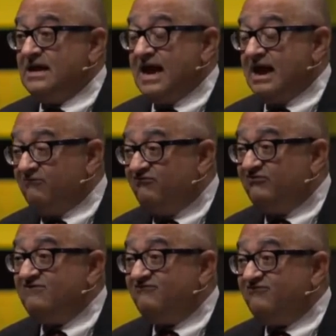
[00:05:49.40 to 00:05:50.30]

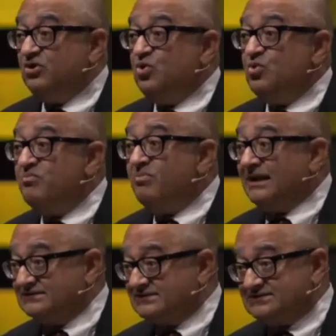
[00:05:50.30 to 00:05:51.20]
every few
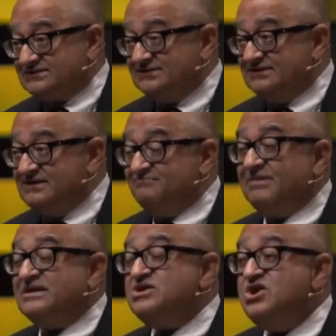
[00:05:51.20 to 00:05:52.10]
months.
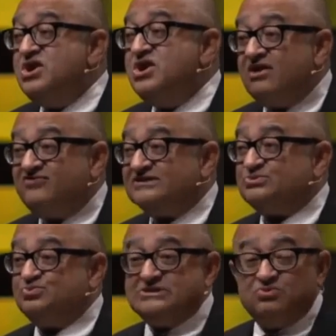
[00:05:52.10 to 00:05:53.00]
But none of
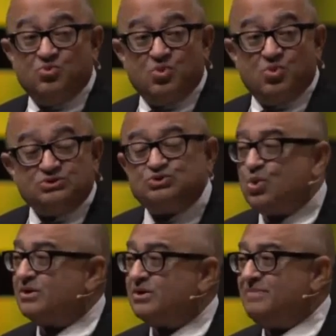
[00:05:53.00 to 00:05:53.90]
us want to
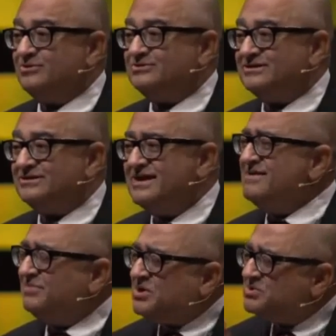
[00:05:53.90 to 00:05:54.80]
talk about it
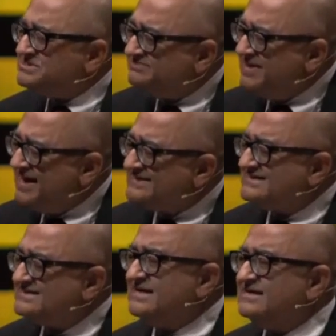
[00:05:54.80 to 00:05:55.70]
because it makes
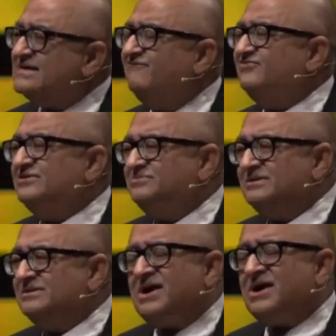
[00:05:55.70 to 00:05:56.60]
us
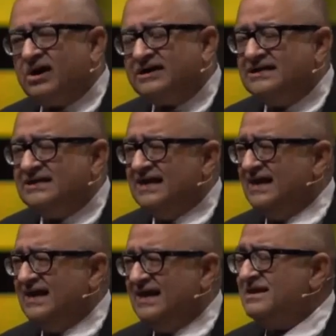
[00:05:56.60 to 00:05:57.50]
uncomfortable. The hockey
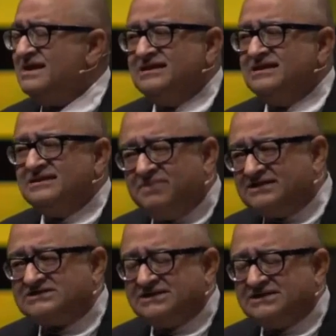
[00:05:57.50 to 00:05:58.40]
game, the
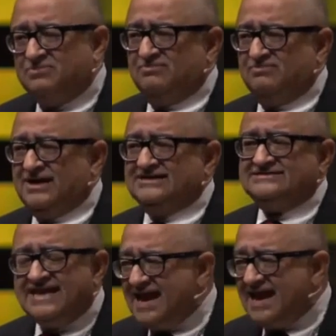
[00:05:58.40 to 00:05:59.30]
basketball match,
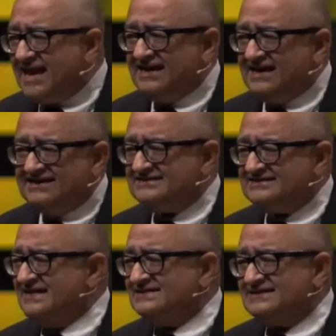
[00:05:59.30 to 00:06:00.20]
the Air Canada
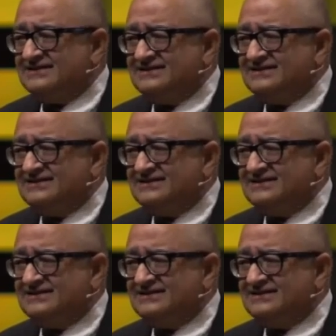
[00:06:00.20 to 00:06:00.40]
Centre,